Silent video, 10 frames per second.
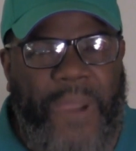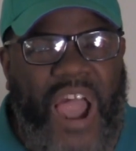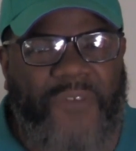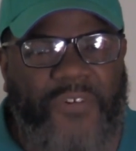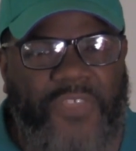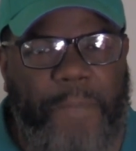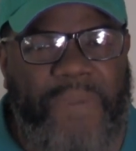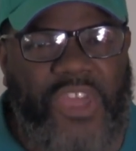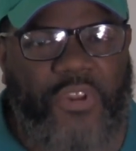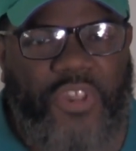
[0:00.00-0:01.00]
powerful than
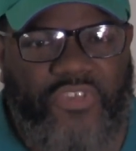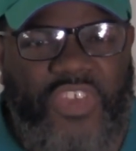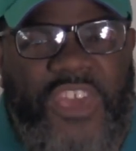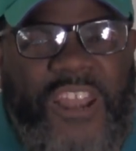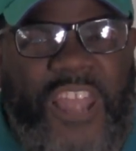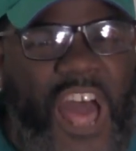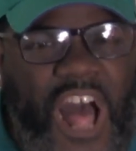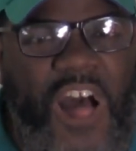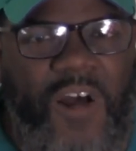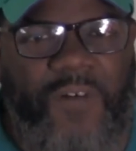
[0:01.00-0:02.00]
bitterness.
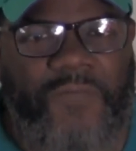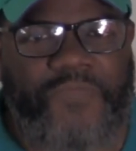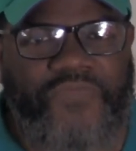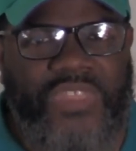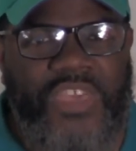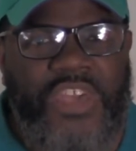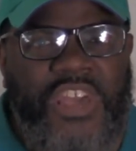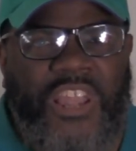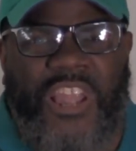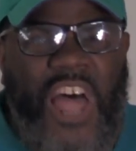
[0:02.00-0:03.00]
Love
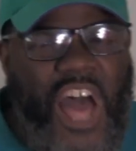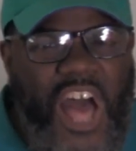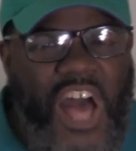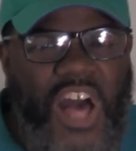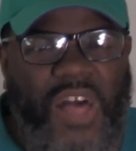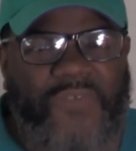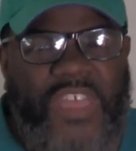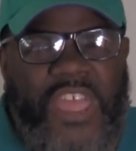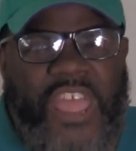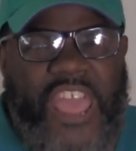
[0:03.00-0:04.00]
Love
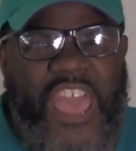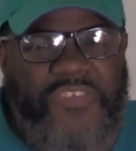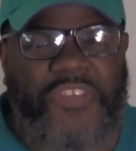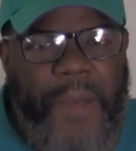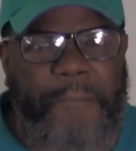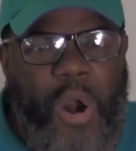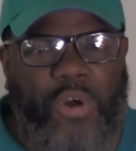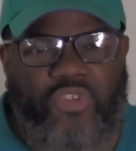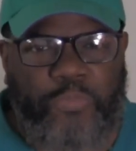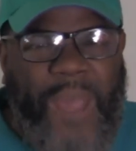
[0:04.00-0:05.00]
is the
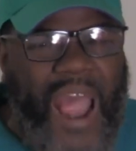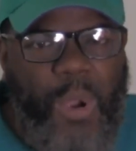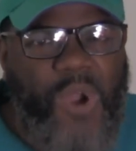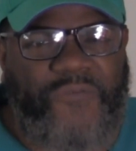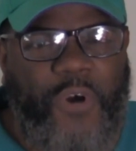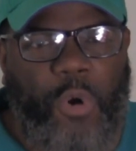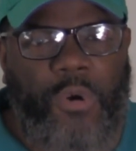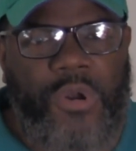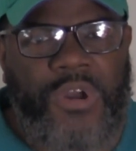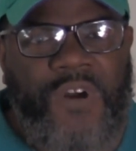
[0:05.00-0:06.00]
most
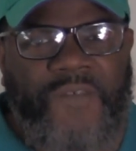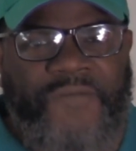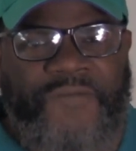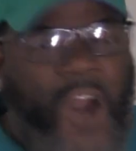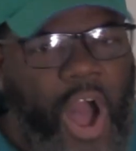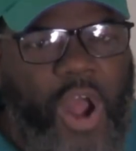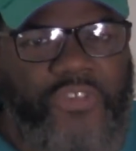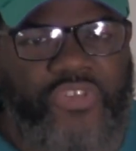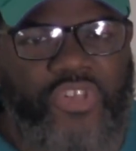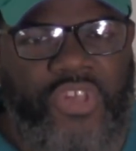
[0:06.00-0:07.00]
powerful
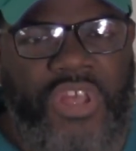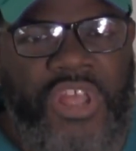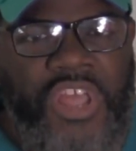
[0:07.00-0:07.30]
force